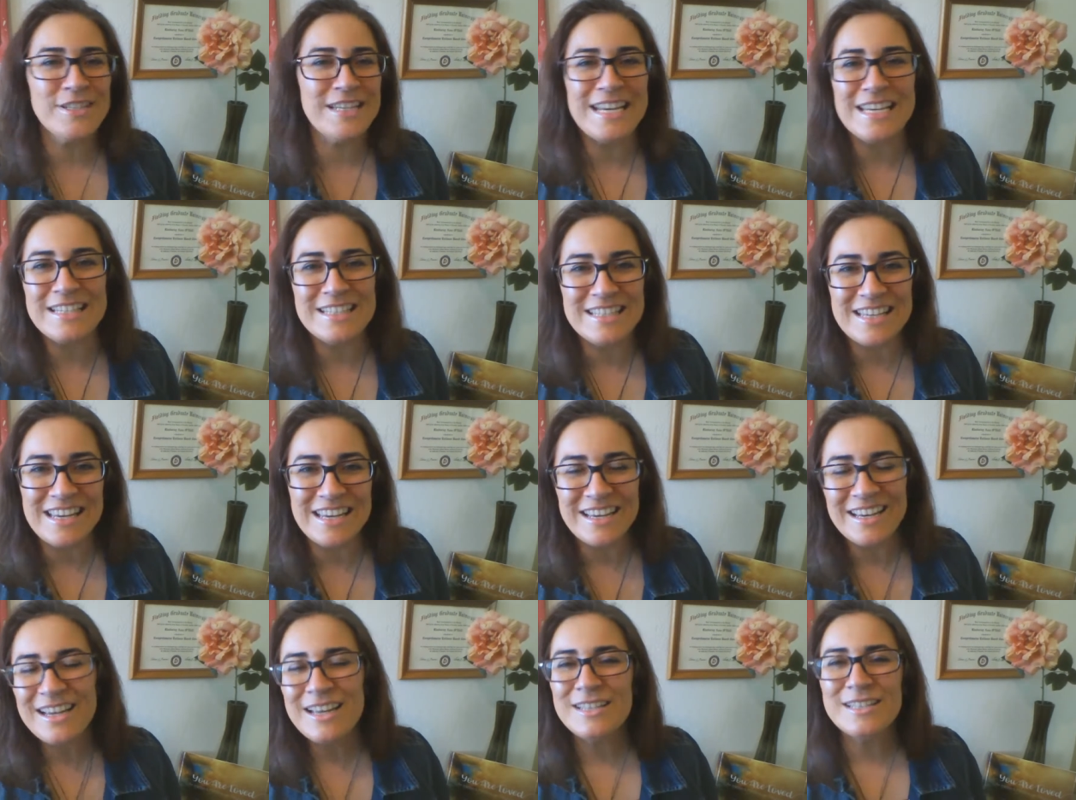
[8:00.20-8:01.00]

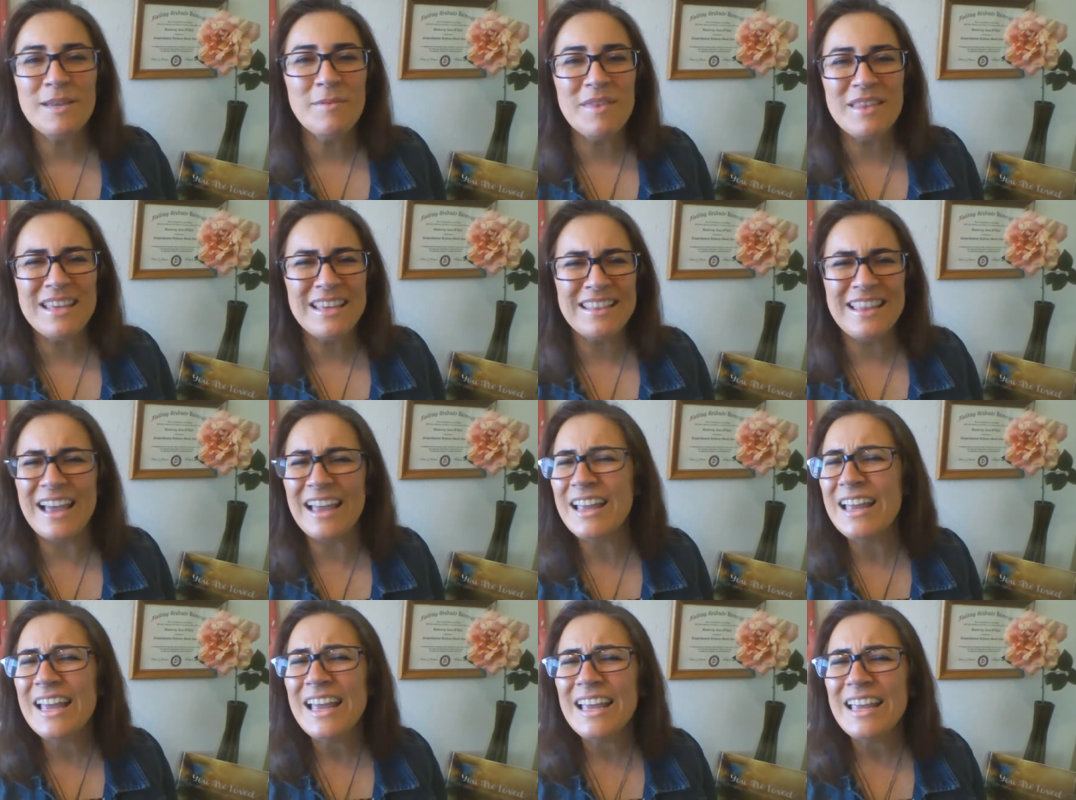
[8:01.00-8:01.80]
tasty, something like
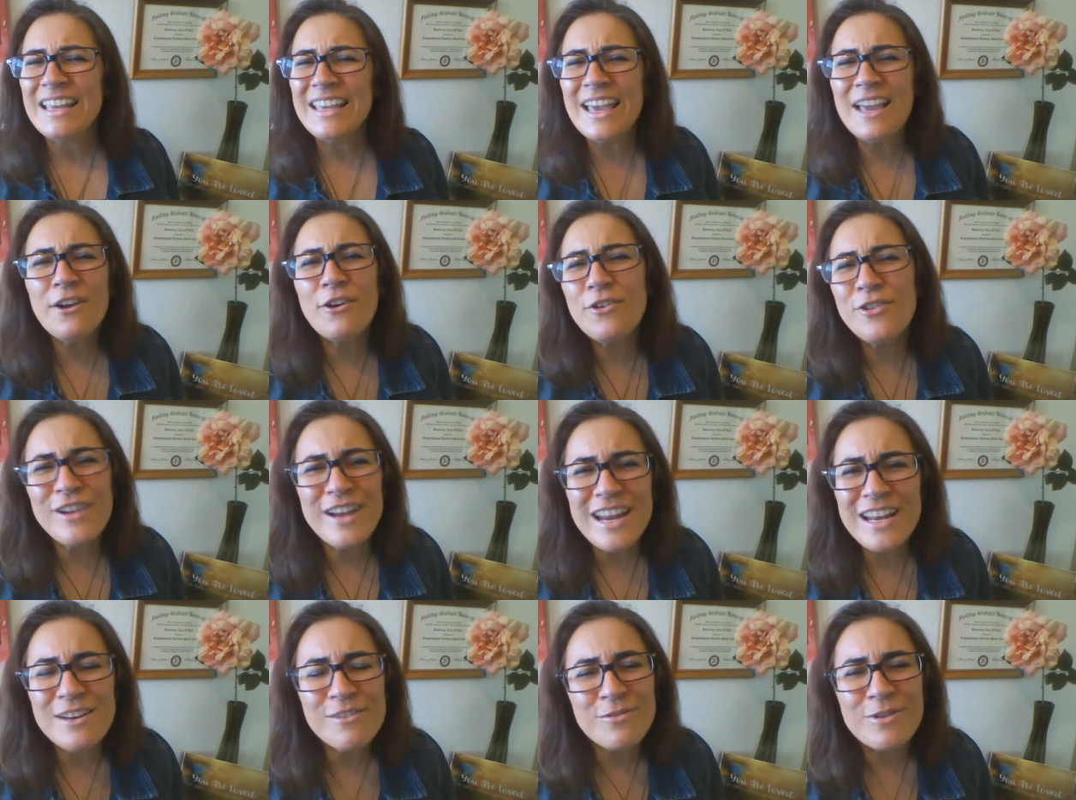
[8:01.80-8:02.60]
that. Get
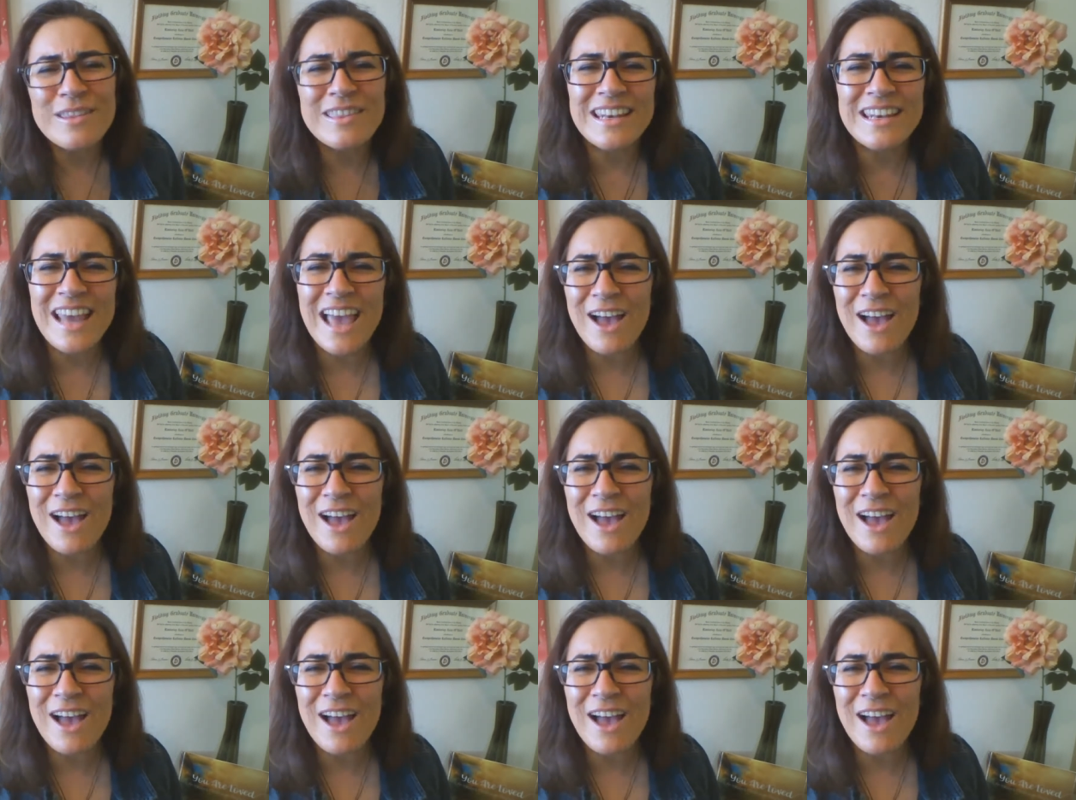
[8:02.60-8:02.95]
creative with it.